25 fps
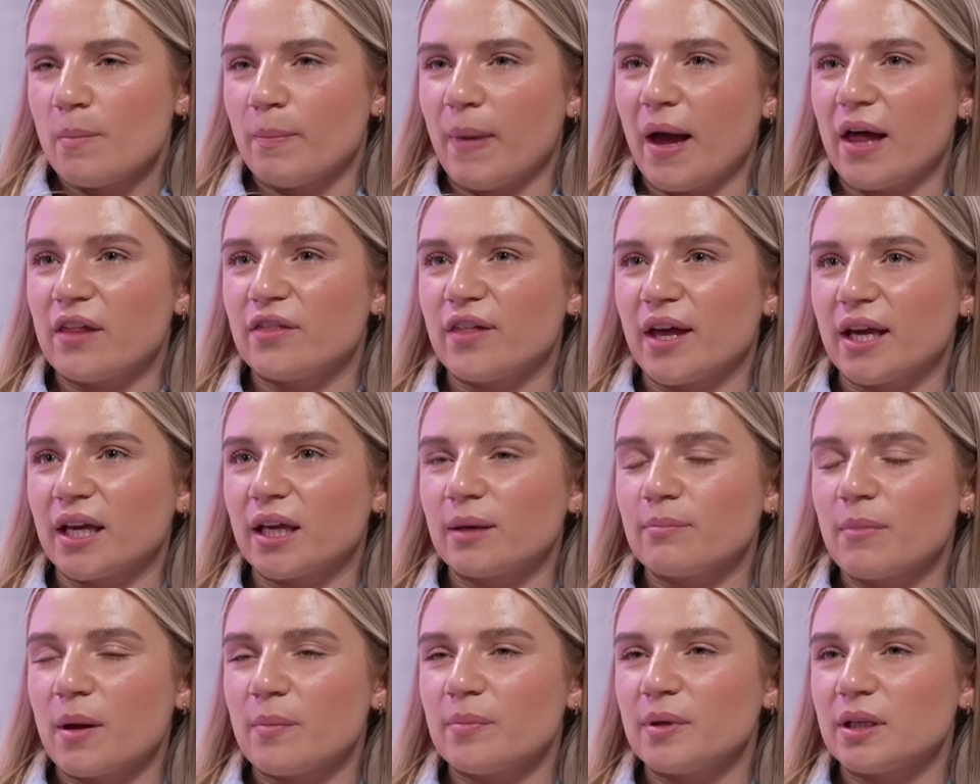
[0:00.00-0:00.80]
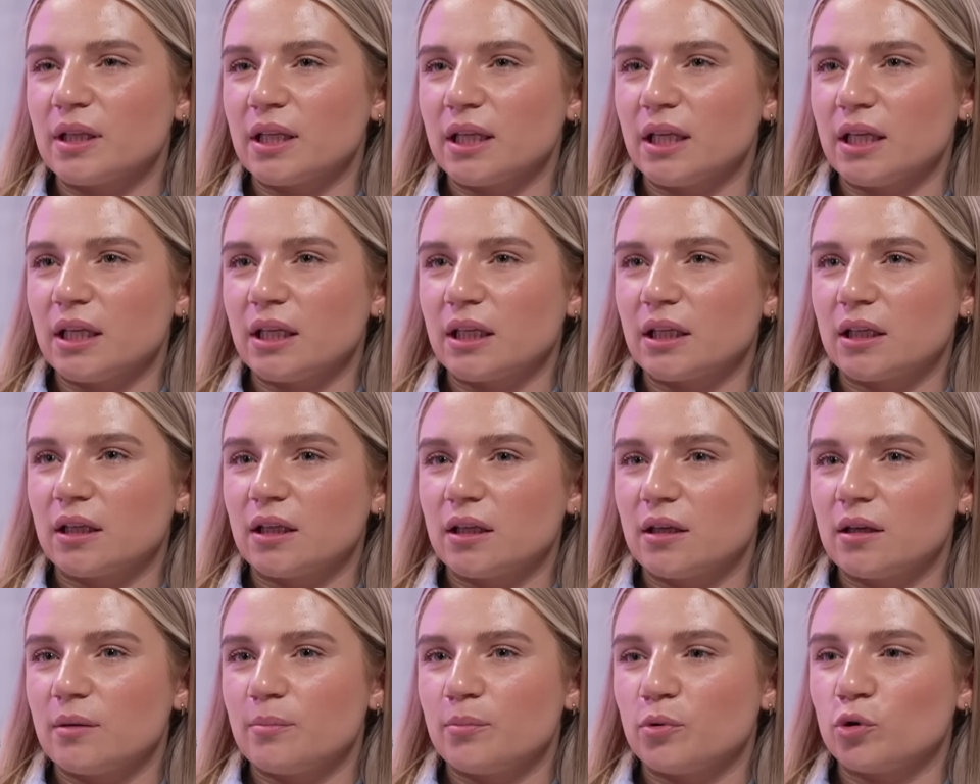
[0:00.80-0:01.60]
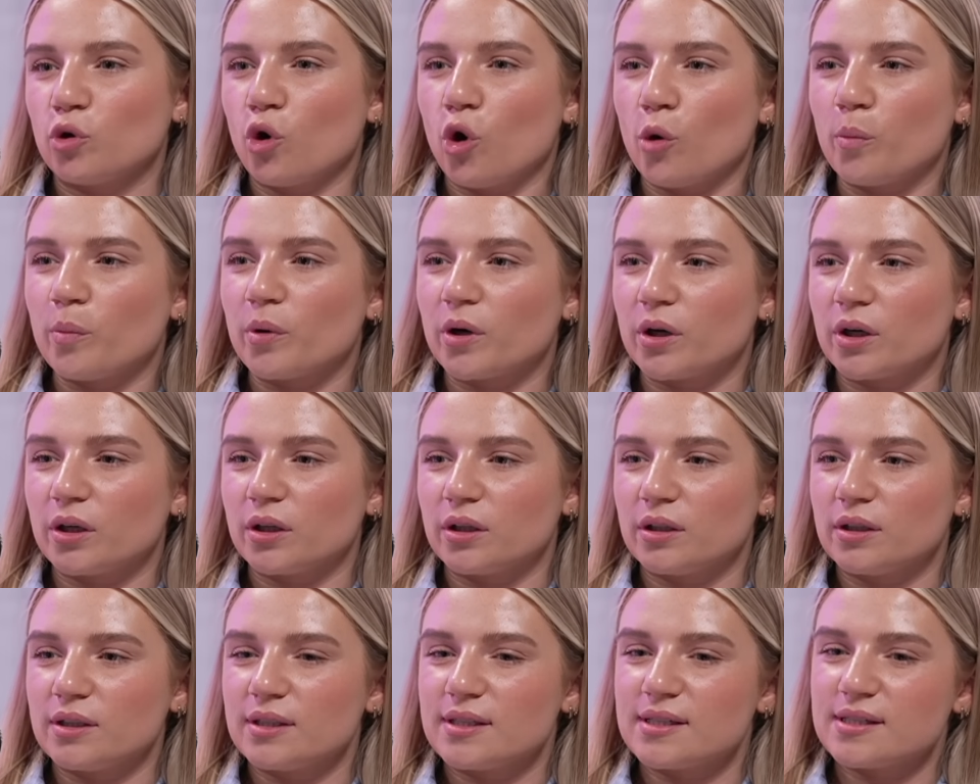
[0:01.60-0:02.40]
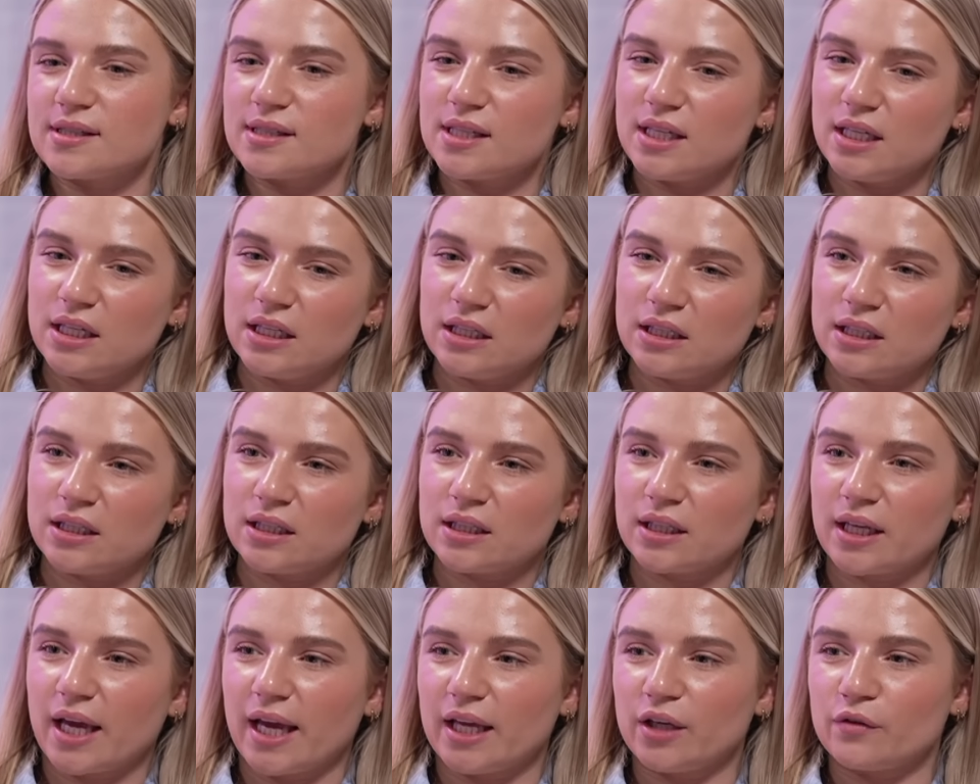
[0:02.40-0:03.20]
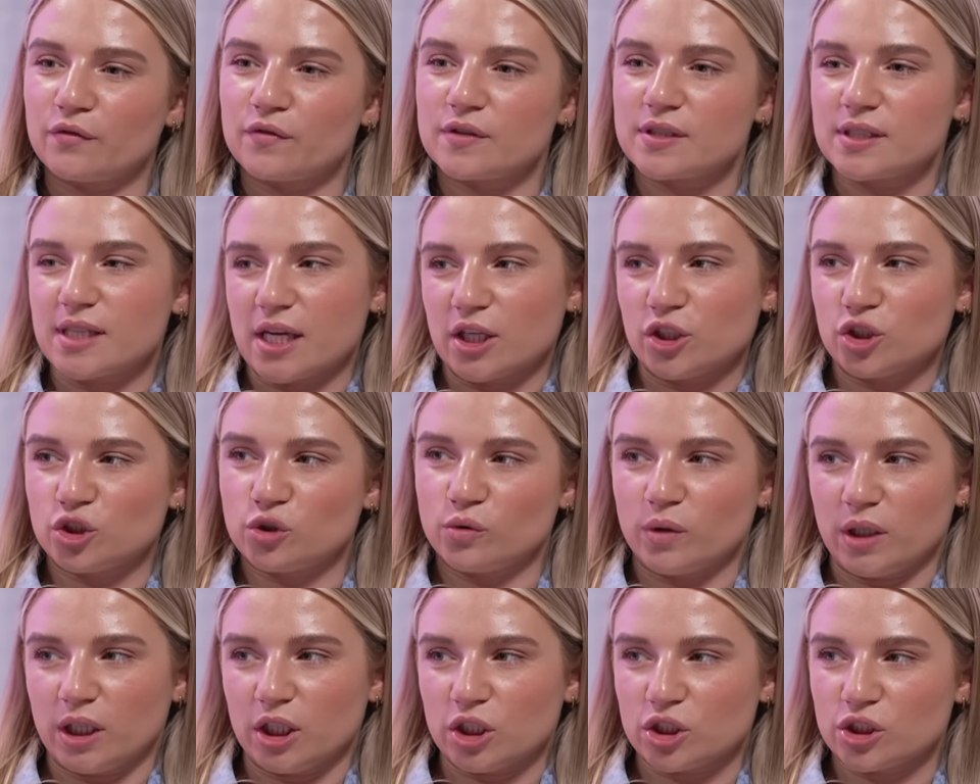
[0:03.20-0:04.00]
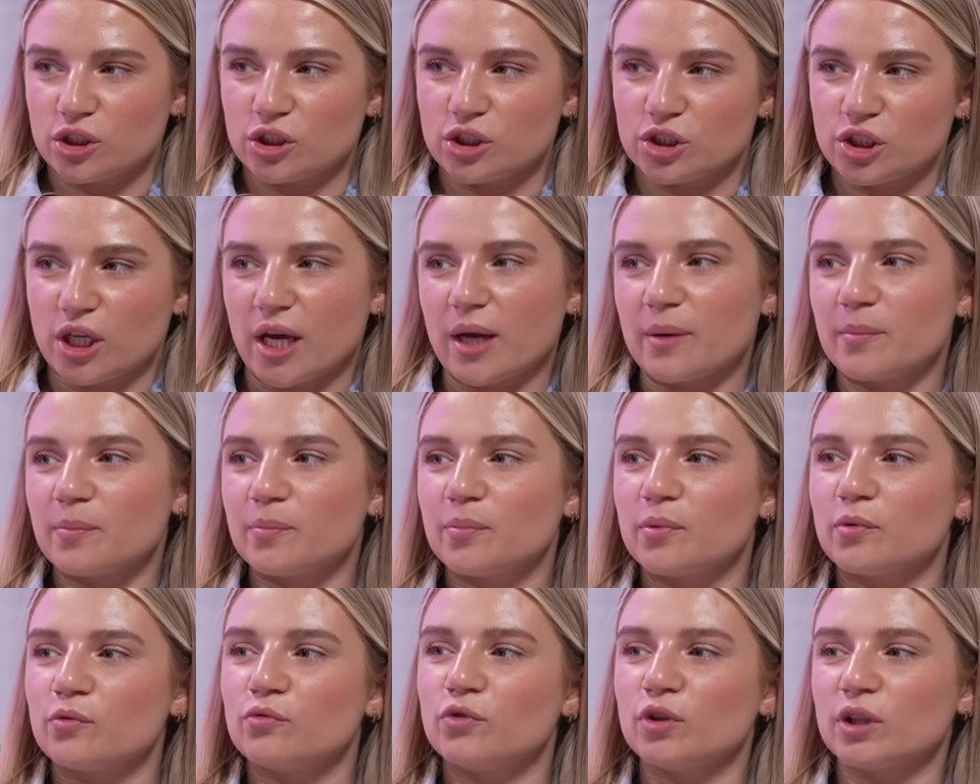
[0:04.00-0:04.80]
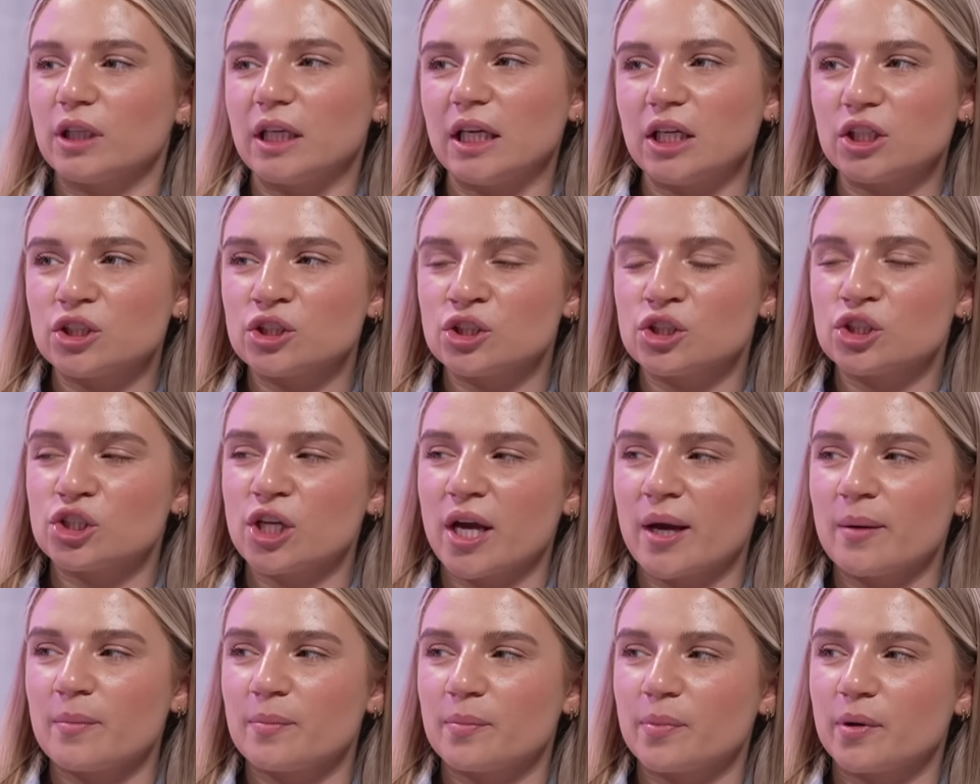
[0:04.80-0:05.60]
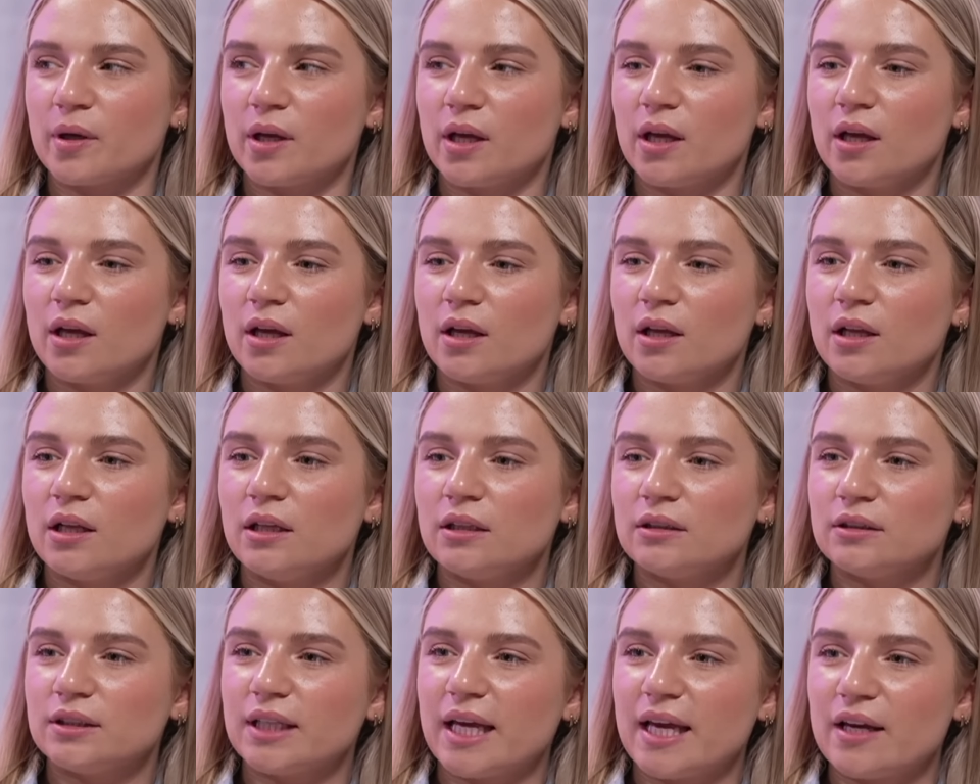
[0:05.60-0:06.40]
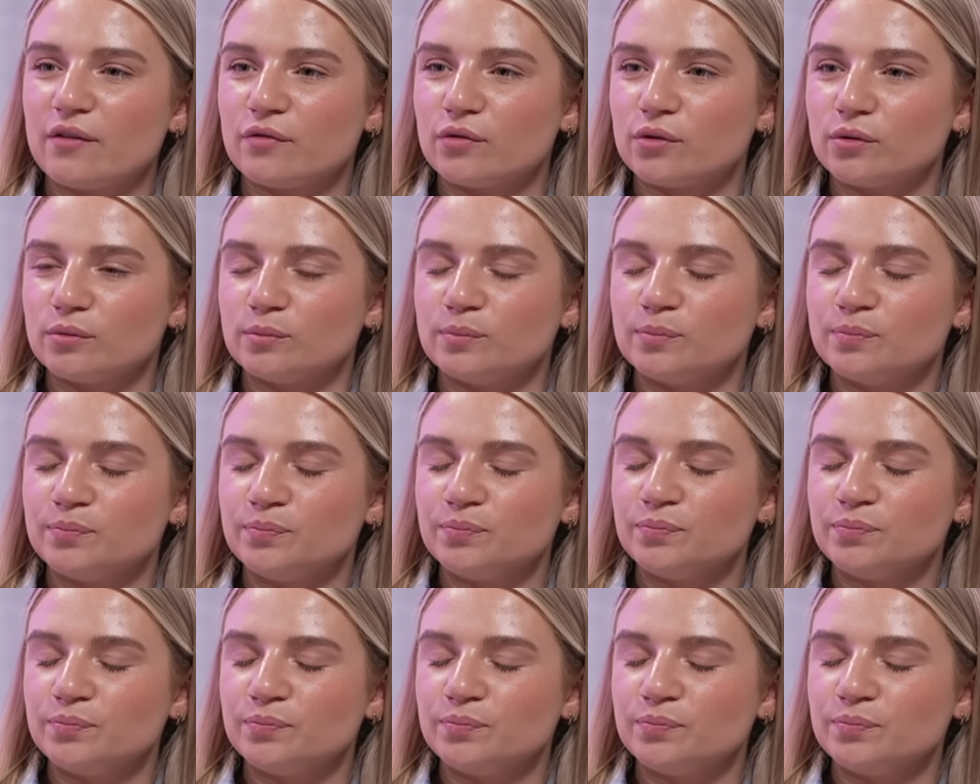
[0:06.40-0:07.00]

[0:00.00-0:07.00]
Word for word: But I think maybe like proper, scene, kind of situationship, relationship level.